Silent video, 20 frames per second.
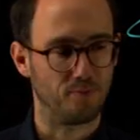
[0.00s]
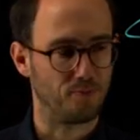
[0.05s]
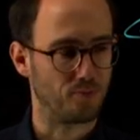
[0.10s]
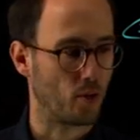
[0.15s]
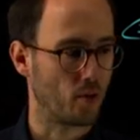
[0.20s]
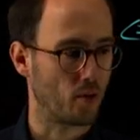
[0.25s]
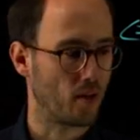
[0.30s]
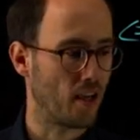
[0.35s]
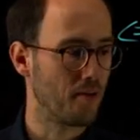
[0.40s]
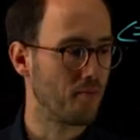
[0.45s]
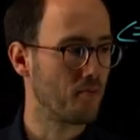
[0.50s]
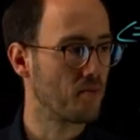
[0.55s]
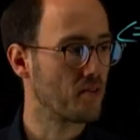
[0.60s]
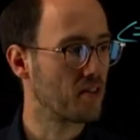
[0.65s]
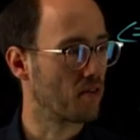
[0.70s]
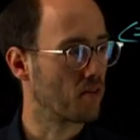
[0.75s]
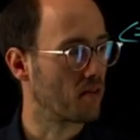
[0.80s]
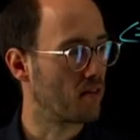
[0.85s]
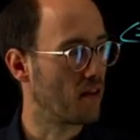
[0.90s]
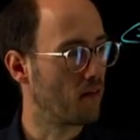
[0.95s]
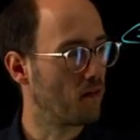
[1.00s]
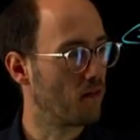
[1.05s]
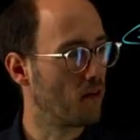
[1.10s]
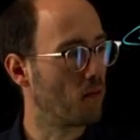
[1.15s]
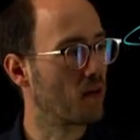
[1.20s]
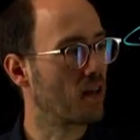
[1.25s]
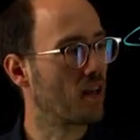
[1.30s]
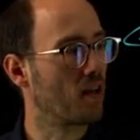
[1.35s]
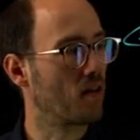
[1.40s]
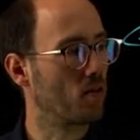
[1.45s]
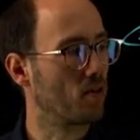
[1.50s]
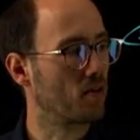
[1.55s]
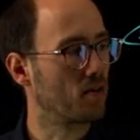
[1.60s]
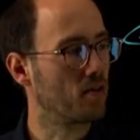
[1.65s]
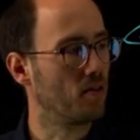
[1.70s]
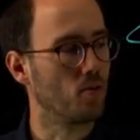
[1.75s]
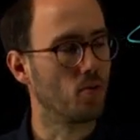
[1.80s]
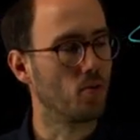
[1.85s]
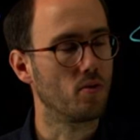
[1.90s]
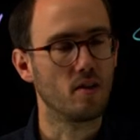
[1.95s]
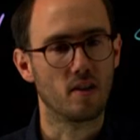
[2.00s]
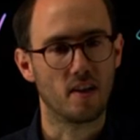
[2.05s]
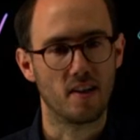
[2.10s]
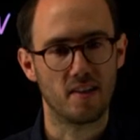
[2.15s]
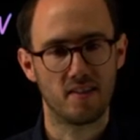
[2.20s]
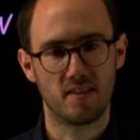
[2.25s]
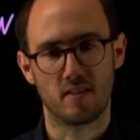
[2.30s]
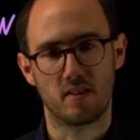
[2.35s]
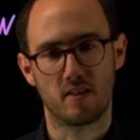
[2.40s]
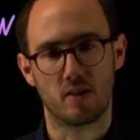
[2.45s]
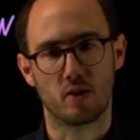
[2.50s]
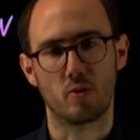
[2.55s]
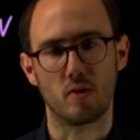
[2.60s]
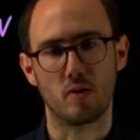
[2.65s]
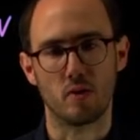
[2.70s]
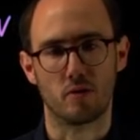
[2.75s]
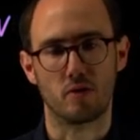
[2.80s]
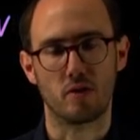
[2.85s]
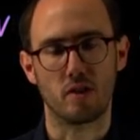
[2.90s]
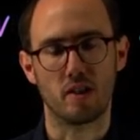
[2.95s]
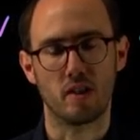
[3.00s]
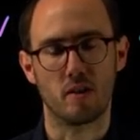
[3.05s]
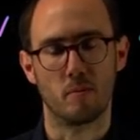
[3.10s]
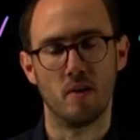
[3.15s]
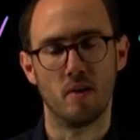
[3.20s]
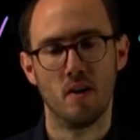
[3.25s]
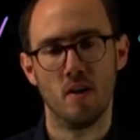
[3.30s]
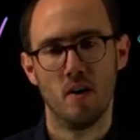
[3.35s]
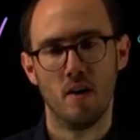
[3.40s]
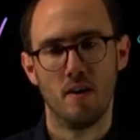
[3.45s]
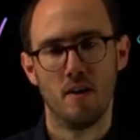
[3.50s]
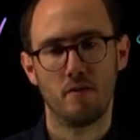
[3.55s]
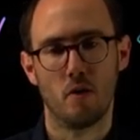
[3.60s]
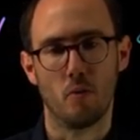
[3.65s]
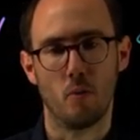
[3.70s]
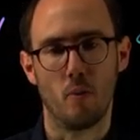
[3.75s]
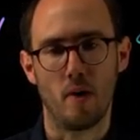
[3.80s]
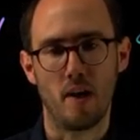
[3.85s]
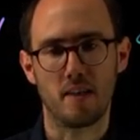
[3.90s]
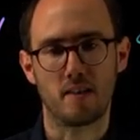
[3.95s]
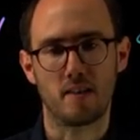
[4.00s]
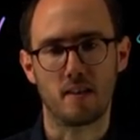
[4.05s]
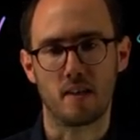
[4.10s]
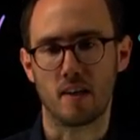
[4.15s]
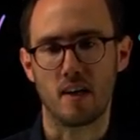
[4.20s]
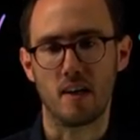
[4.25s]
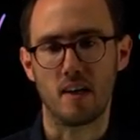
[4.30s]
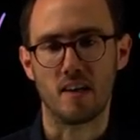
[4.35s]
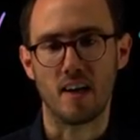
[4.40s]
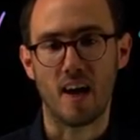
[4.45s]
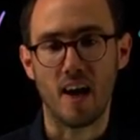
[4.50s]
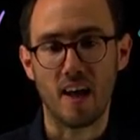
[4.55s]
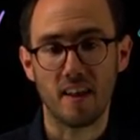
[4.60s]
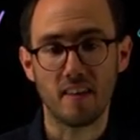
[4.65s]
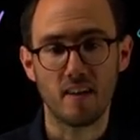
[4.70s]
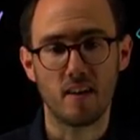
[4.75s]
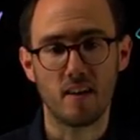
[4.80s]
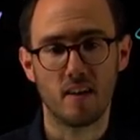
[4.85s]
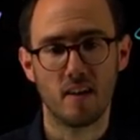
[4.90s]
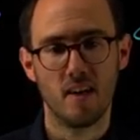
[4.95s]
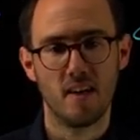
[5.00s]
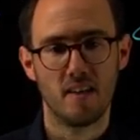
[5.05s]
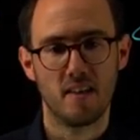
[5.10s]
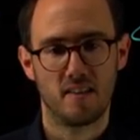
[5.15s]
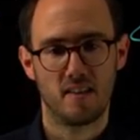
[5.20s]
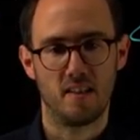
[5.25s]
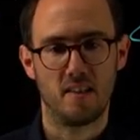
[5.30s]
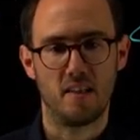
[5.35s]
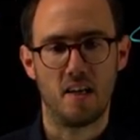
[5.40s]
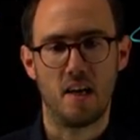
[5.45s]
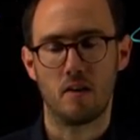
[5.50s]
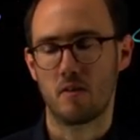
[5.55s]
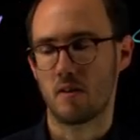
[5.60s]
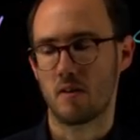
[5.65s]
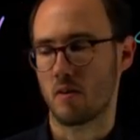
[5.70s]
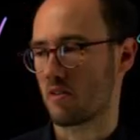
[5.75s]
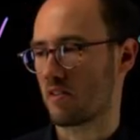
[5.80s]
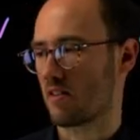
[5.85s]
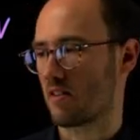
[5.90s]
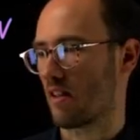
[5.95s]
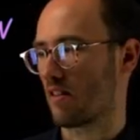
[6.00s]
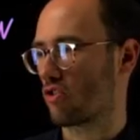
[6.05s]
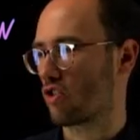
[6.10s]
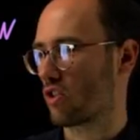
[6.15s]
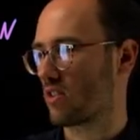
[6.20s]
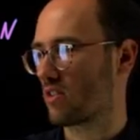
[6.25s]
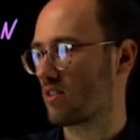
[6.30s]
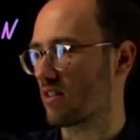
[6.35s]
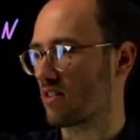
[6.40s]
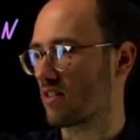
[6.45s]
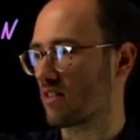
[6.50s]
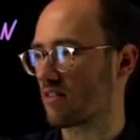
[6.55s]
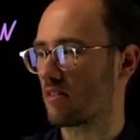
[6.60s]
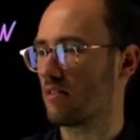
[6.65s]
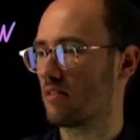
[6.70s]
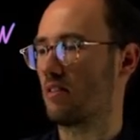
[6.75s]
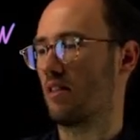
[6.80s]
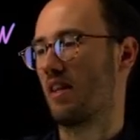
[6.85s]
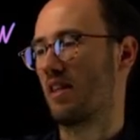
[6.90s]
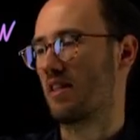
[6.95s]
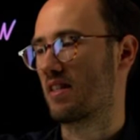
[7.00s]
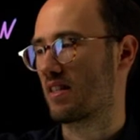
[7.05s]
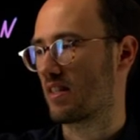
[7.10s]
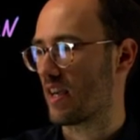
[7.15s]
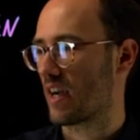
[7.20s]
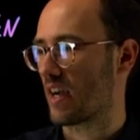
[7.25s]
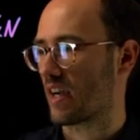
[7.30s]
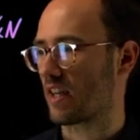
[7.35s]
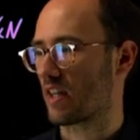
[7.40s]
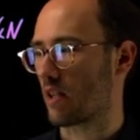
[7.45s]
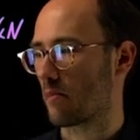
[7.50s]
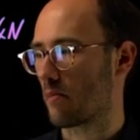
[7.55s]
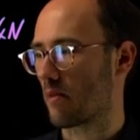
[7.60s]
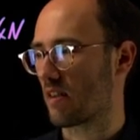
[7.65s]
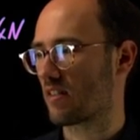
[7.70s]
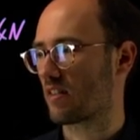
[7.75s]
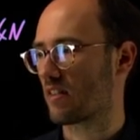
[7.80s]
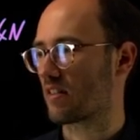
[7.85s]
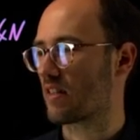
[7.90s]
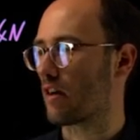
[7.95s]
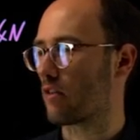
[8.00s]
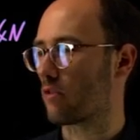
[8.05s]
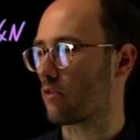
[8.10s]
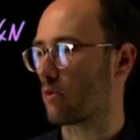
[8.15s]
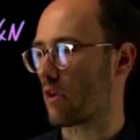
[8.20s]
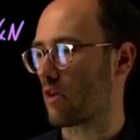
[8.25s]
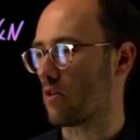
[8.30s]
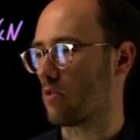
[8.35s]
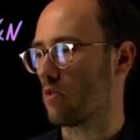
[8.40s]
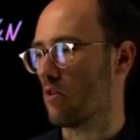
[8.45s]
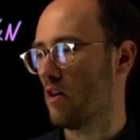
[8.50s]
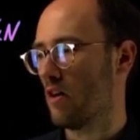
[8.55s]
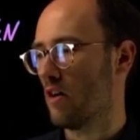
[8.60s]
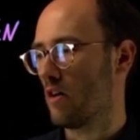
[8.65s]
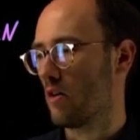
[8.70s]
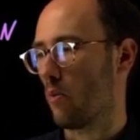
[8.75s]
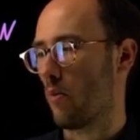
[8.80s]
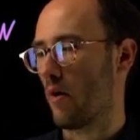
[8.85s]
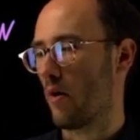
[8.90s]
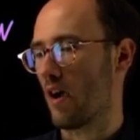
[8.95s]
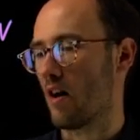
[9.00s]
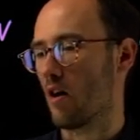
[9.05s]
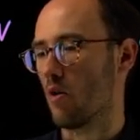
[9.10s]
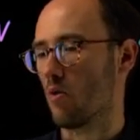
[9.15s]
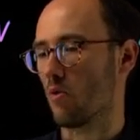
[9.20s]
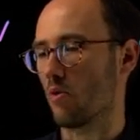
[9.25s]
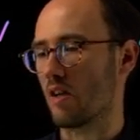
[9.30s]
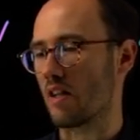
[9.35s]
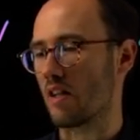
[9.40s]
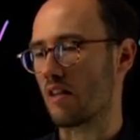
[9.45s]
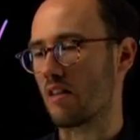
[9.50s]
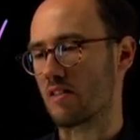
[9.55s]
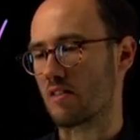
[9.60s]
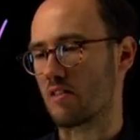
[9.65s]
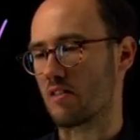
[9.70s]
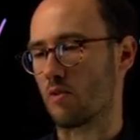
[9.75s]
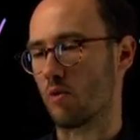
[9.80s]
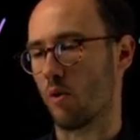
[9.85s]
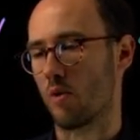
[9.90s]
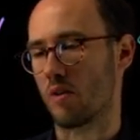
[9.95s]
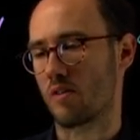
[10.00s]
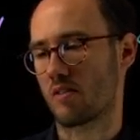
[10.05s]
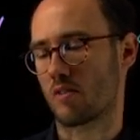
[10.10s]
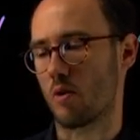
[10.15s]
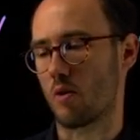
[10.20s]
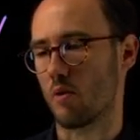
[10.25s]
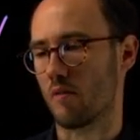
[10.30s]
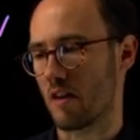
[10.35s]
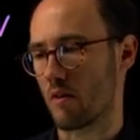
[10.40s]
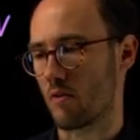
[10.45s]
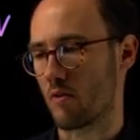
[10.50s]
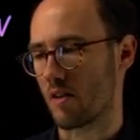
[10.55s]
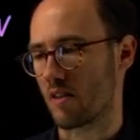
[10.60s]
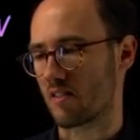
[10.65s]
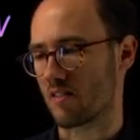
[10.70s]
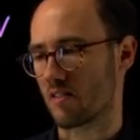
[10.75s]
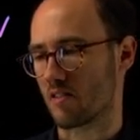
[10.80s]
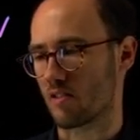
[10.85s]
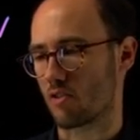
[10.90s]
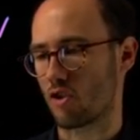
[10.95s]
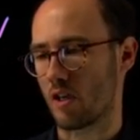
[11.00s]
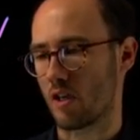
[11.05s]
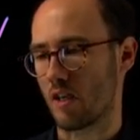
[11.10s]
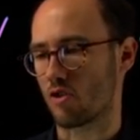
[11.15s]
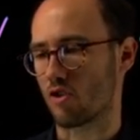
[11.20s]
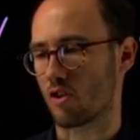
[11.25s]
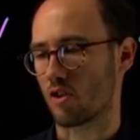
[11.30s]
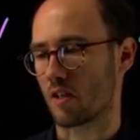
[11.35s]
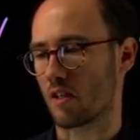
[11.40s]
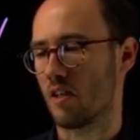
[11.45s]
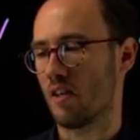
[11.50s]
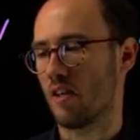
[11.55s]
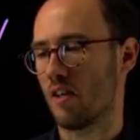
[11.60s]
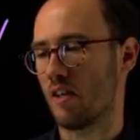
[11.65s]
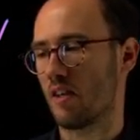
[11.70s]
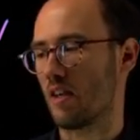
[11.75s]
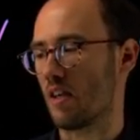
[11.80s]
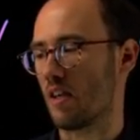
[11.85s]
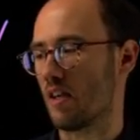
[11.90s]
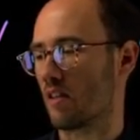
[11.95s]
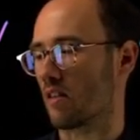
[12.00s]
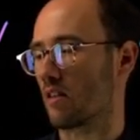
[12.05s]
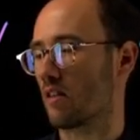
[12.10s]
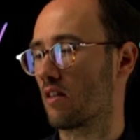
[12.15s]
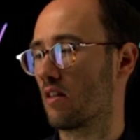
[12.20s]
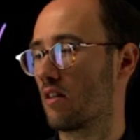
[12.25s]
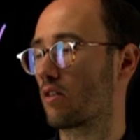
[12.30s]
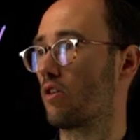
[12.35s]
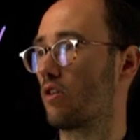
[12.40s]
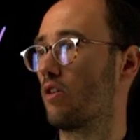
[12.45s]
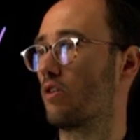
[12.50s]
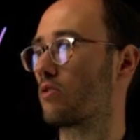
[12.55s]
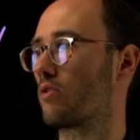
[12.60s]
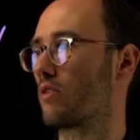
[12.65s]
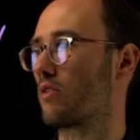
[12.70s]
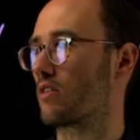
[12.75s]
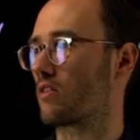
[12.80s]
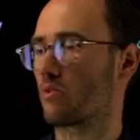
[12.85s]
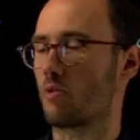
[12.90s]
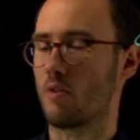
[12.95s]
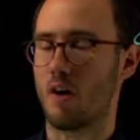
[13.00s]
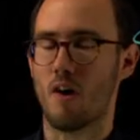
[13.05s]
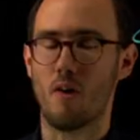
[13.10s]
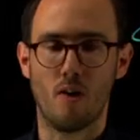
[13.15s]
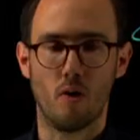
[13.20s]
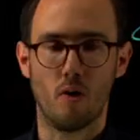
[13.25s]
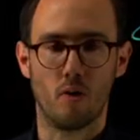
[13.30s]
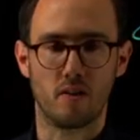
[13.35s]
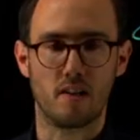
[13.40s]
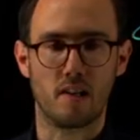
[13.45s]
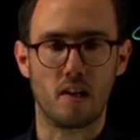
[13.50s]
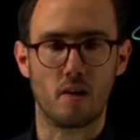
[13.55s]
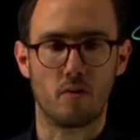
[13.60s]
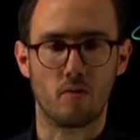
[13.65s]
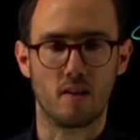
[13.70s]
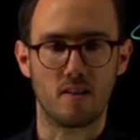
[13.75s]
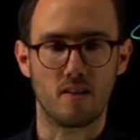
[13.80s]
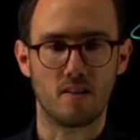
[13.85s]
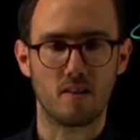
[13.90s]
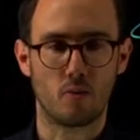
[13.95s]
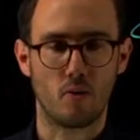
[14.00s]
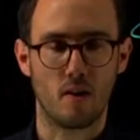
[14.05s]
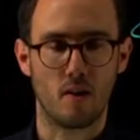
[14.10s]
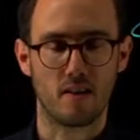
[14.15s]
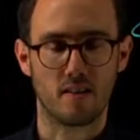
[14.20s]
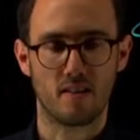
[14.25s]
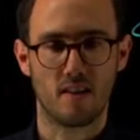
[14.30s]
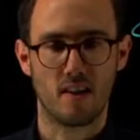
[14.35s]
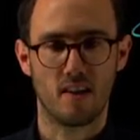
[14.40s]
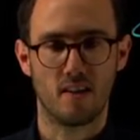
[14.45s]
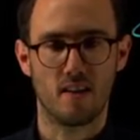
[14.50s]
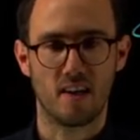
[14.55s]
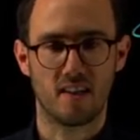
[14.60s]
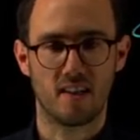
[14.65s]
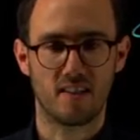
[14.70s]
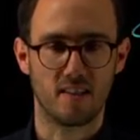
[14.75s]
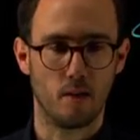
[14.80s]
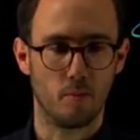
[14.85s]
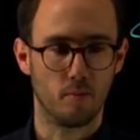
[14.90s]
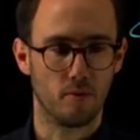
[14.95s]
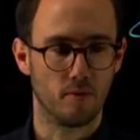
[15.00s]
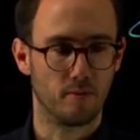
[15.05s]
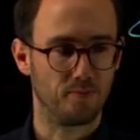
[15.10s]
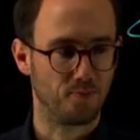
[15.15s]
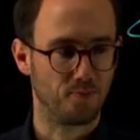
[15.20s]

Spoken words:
Okay, so therefore we can also utilize this degree of freedom for weighting in other scenarios than just this, let's say, academic scenario where only this noise covariance is changing in contrast to our ordinary least squares example.